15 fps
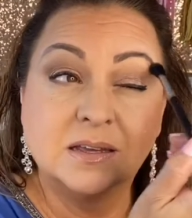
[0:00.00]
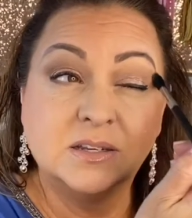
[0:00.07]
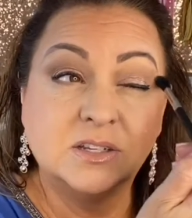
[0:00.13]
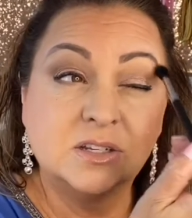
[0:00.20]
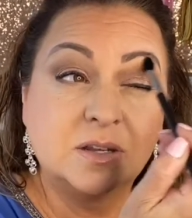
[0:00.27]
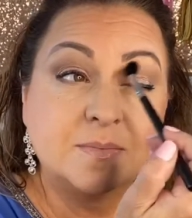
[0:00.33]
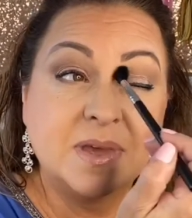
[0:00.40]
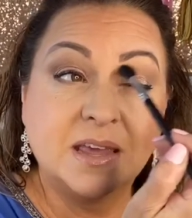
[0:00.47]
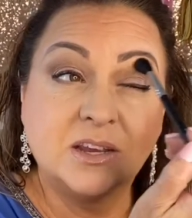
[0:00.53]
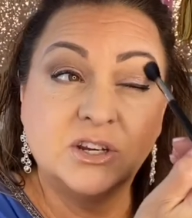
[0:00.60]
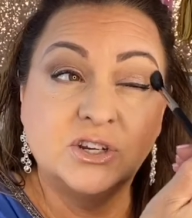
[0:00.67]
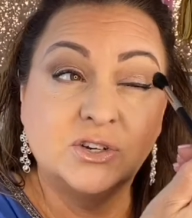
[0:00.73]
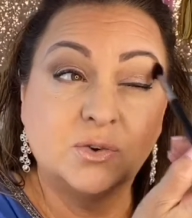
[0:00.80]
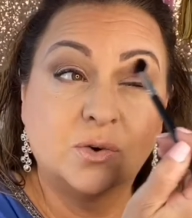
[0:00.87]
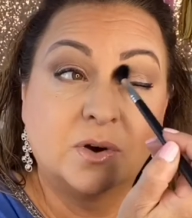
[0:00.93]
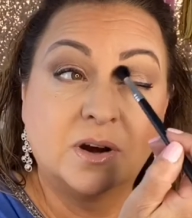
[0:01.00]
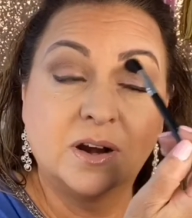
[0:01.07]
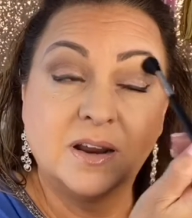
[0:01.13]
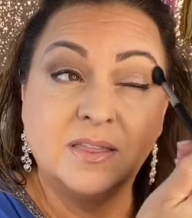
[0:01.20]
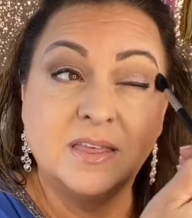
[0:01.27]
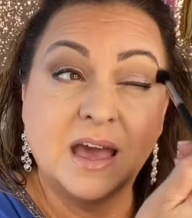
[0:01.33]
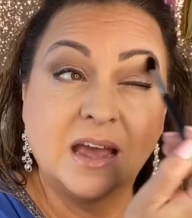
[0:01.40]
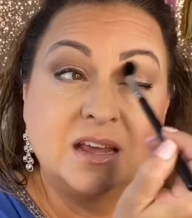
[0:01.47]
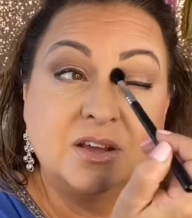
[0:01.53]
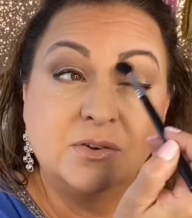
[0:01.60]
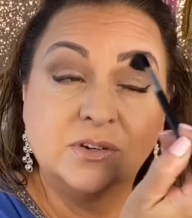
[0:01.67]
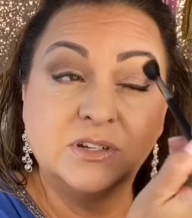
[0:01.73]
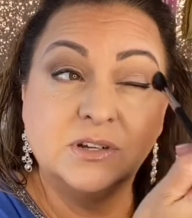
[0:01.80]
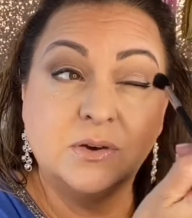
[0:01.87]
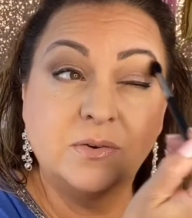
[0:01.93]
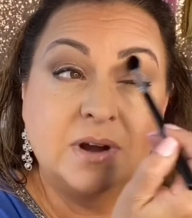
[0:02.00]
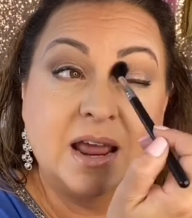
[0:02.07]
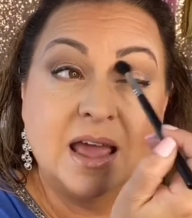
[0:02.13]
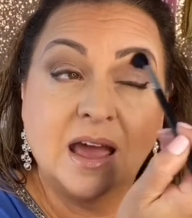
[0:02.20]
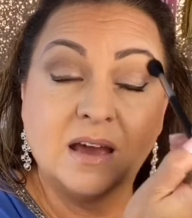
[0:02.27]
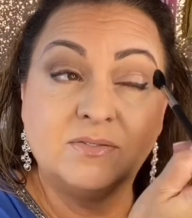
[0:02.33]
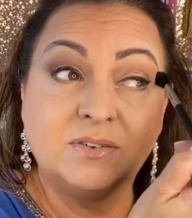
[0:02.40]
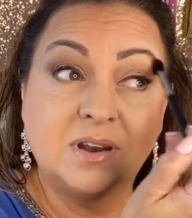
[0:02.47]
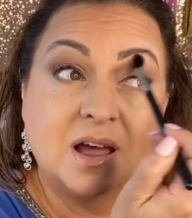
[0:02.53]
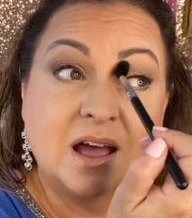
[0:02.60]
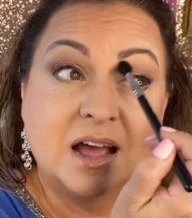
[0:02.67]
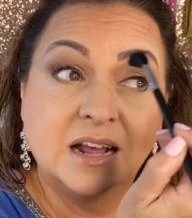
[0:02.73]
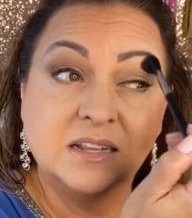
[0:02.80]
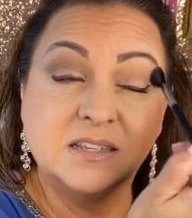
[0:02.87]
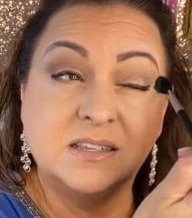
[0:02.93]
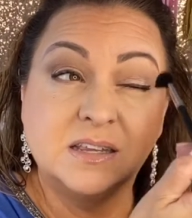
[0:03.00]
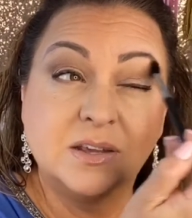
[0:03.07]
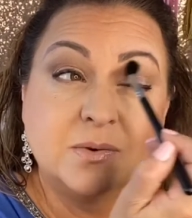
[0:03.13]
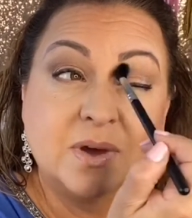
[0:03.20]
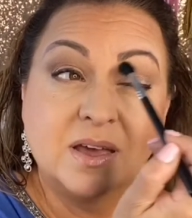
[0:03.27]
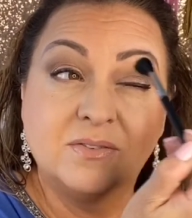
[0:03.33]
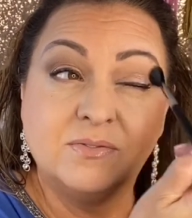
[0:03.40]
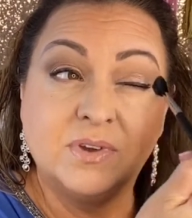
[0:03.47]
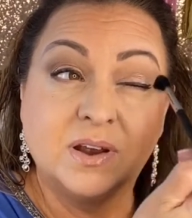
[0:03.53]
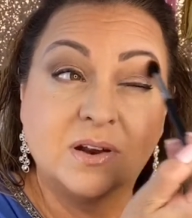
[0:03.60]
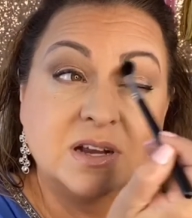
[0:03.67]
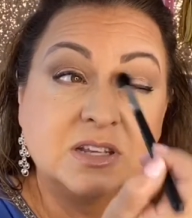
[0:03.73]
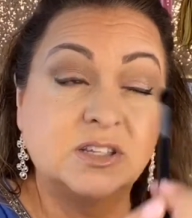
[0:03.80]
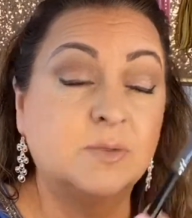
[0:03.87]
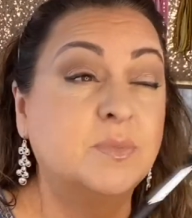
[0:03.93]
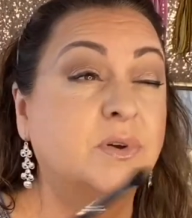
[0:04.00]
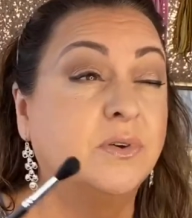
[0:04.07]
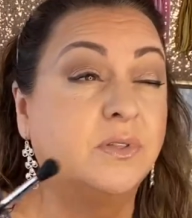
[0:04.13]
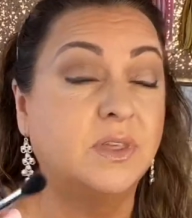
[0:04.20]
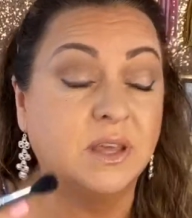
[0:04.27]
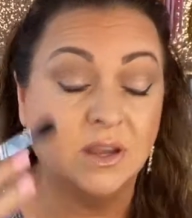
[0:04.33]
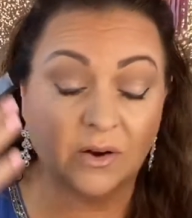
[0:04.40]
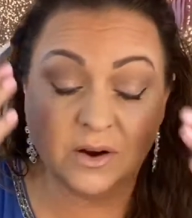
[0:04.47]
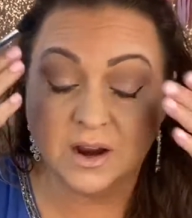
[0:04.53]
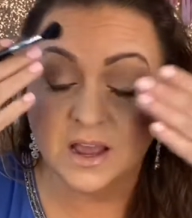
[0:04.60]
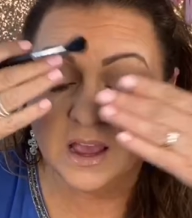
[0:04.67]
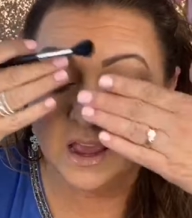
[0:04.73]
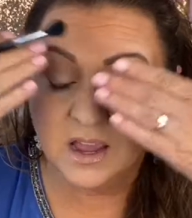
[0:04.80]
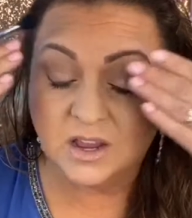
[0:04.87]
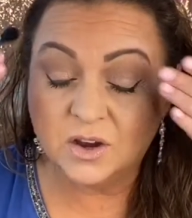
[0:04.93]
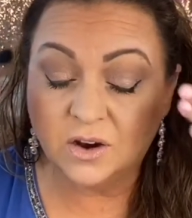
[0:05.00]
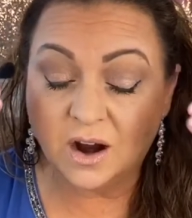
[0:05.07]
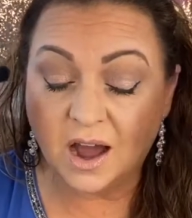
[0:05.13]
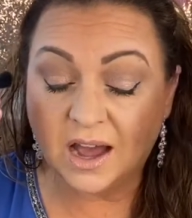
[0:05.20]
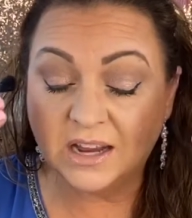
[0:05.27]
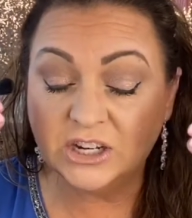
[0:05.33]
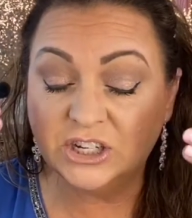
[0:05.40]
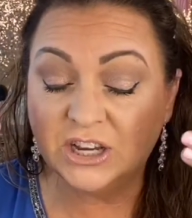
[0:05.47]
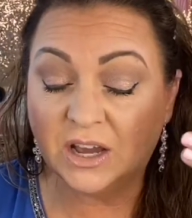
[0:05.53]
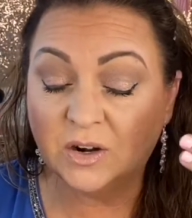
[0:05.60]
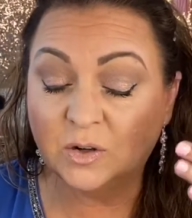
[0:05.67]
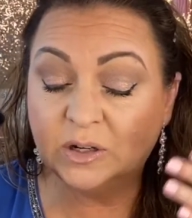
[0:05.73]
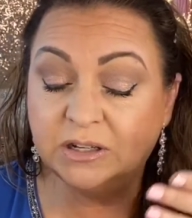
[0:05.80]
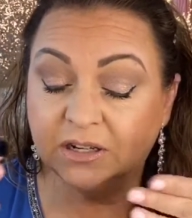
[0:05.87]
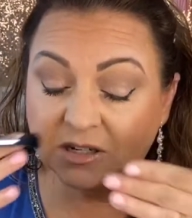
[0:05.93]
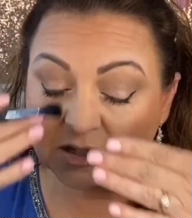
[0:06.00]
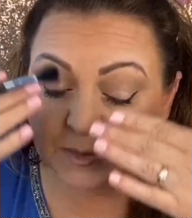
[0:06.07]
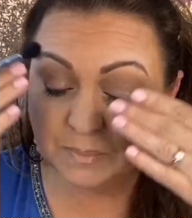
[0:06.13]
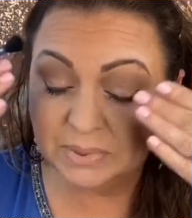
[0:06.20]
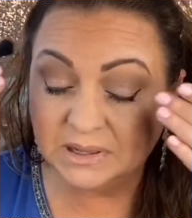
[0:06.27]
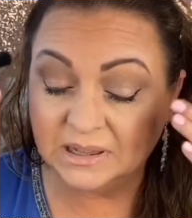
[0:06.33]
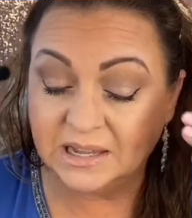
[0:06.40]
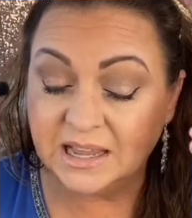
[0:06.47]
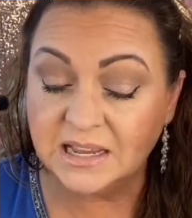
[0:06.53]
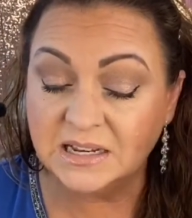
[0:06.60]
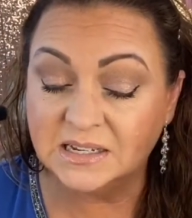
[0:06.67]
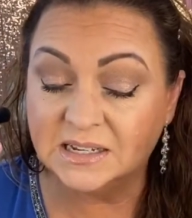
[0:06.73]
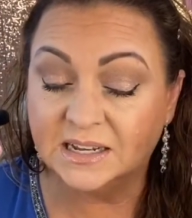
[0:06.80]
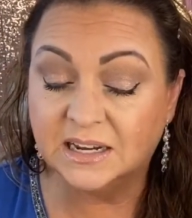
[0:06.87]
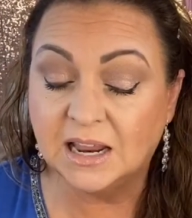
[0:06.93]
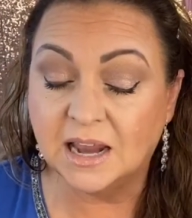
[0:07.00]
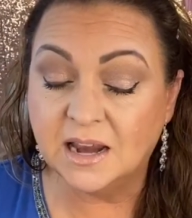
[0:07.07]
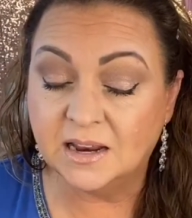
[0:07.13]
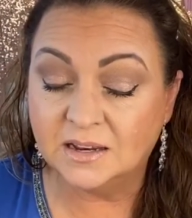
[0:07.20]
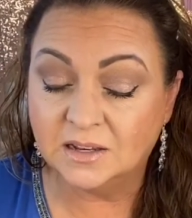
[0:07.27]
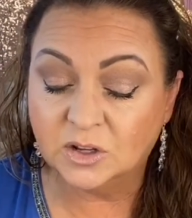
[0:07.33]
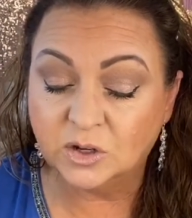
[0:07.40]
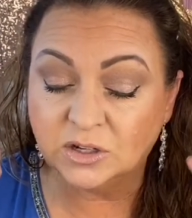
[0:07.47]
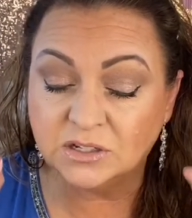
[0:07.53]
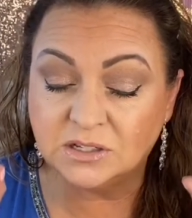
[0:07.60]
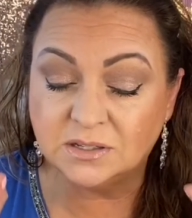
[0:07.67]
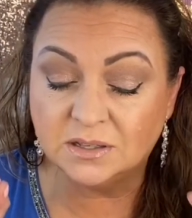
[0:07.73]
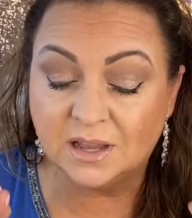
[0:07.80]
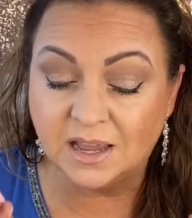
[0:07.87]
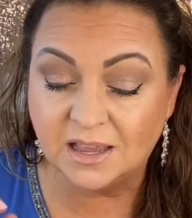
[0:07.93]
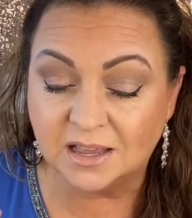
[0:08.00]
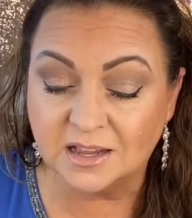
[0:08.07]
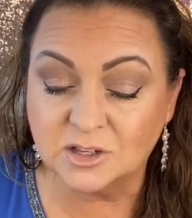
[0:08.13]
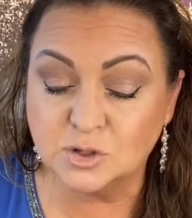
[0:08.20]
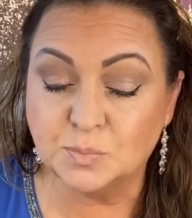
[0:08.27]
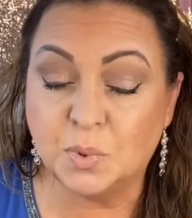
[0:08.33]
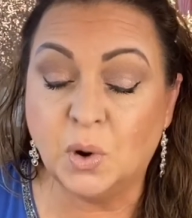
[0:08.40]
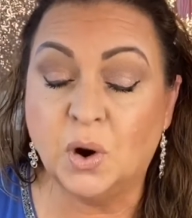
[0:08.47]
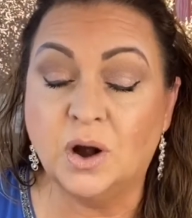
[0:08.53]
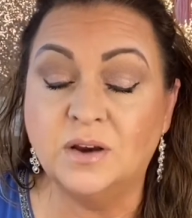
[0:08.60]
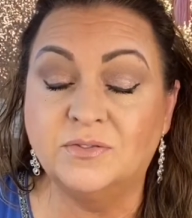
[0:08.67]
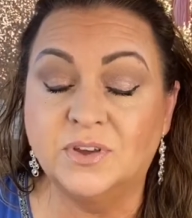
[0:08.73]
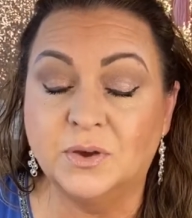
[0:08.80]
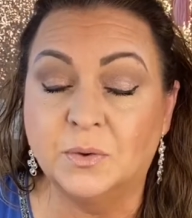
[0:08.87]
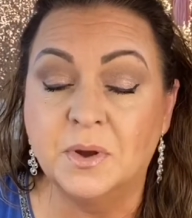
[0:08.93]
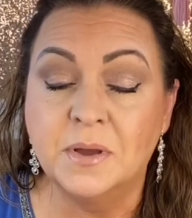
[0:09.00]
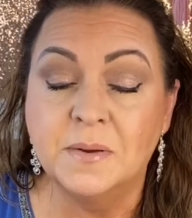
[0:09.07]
to make sure that you don't have lines, that you have very smooth, that your eyeshadow looks blended and it looks like it's part of you.